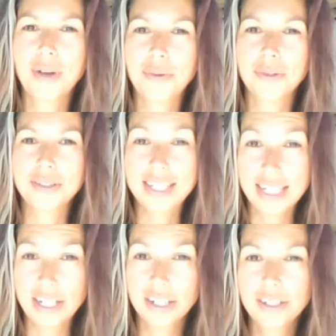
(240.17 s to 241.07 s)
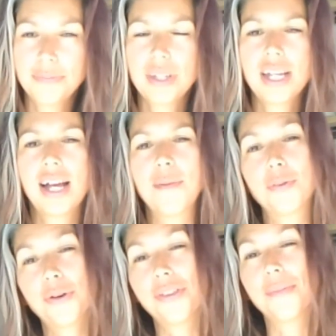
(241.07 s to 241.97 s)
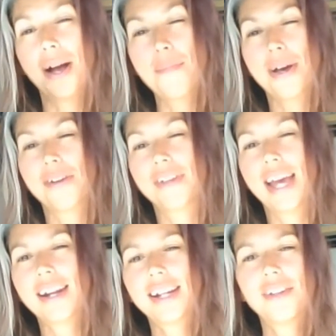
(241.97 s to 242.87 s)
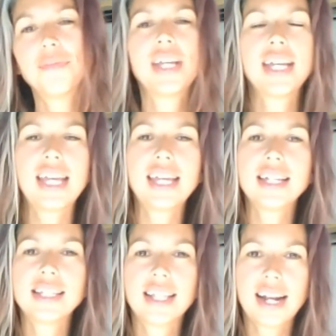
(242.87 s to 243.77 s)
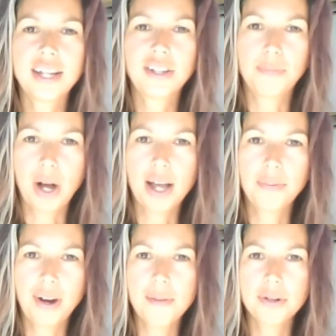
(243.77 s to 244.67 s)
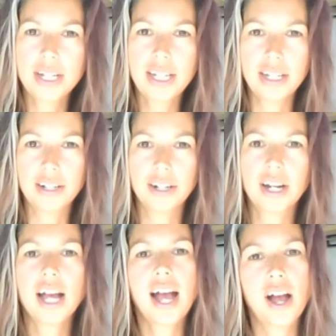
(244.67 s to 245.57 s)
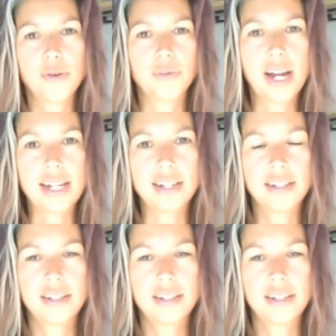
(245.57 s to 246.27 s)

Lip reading: my roots here and pull them up out of Canada is that I could buy property here outright.